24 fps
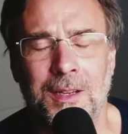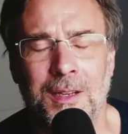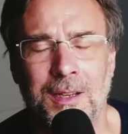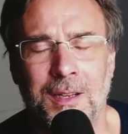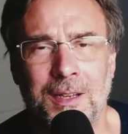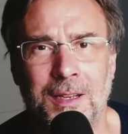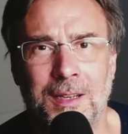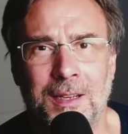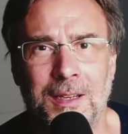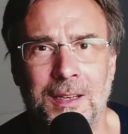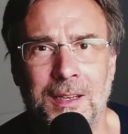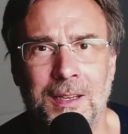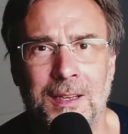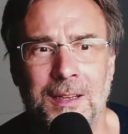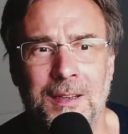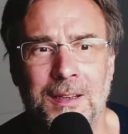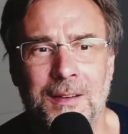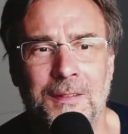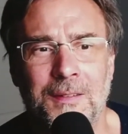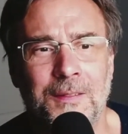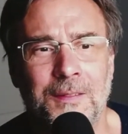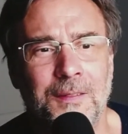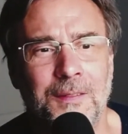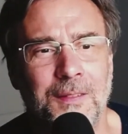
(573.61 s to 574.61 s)

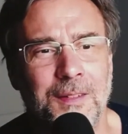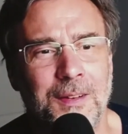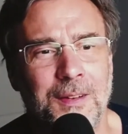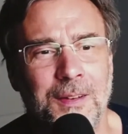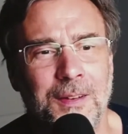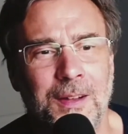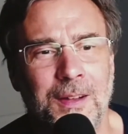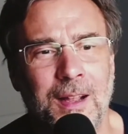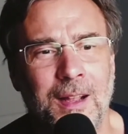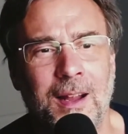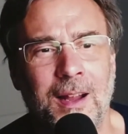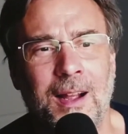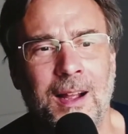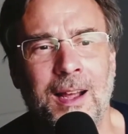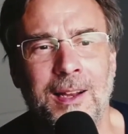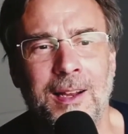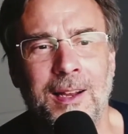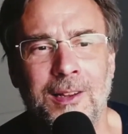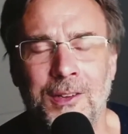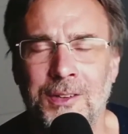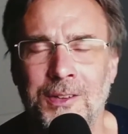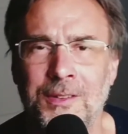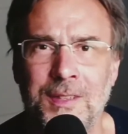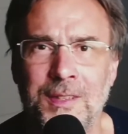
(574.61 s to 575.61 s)
I
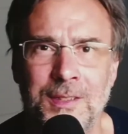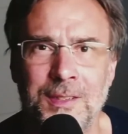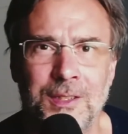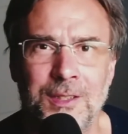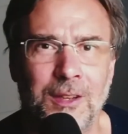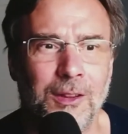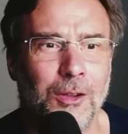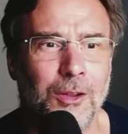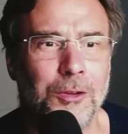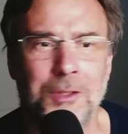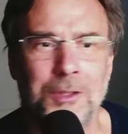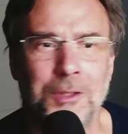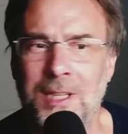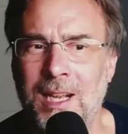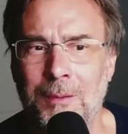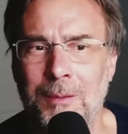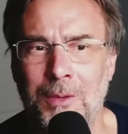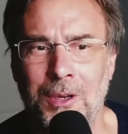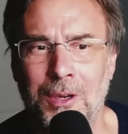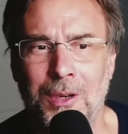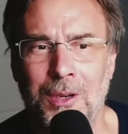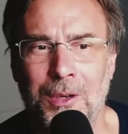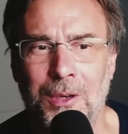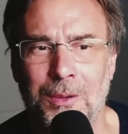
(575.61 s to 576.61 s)
learned this a long
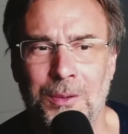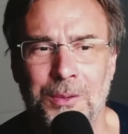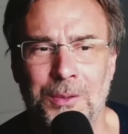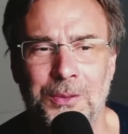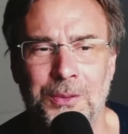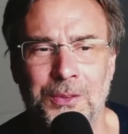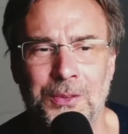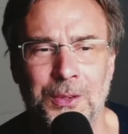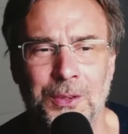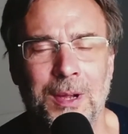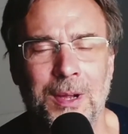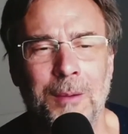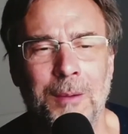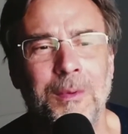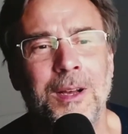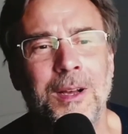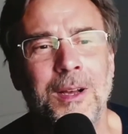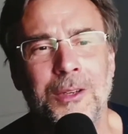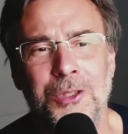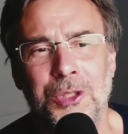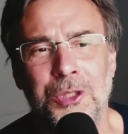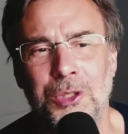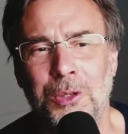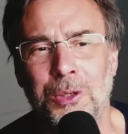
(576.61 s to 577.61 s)
time ago, so I'm
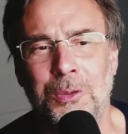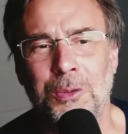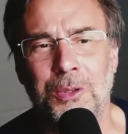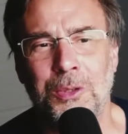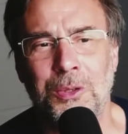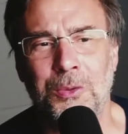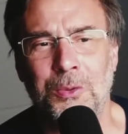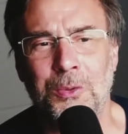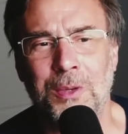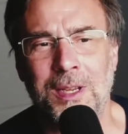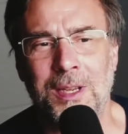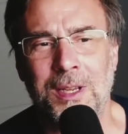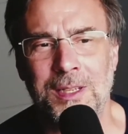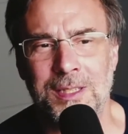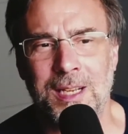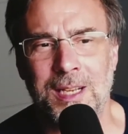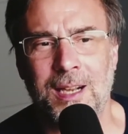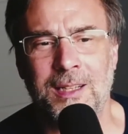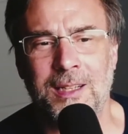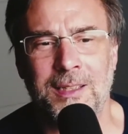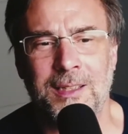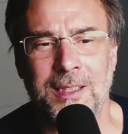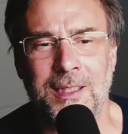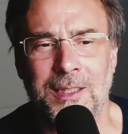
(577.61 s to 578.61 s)
going to show you
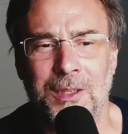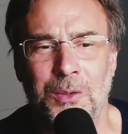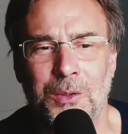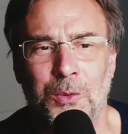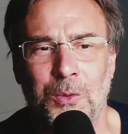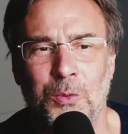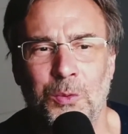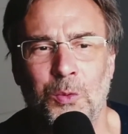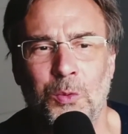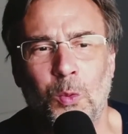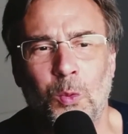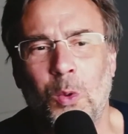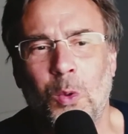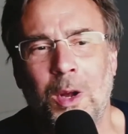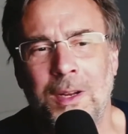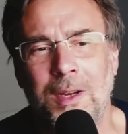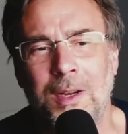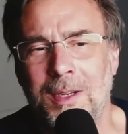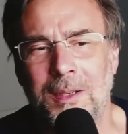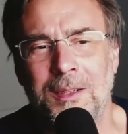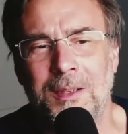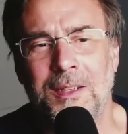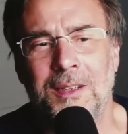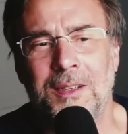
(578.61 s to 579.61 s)
exactly what
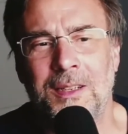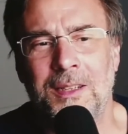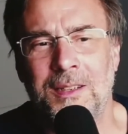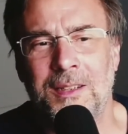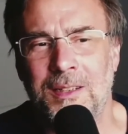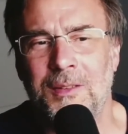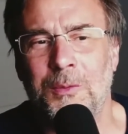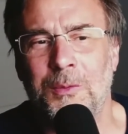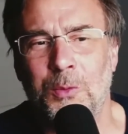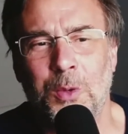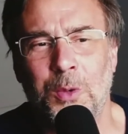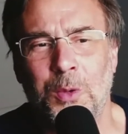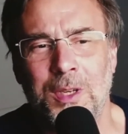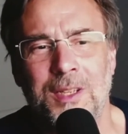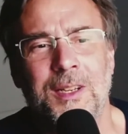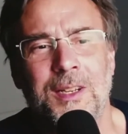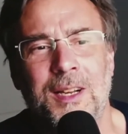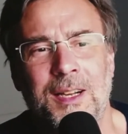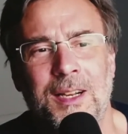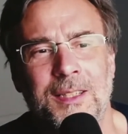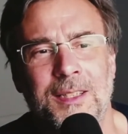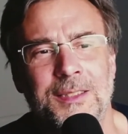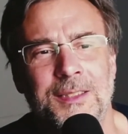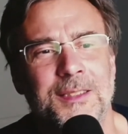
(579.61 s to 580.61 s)
he
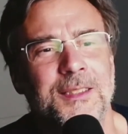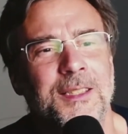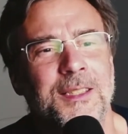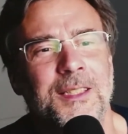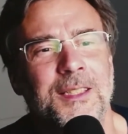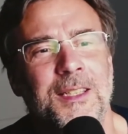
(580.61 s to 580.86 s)
does,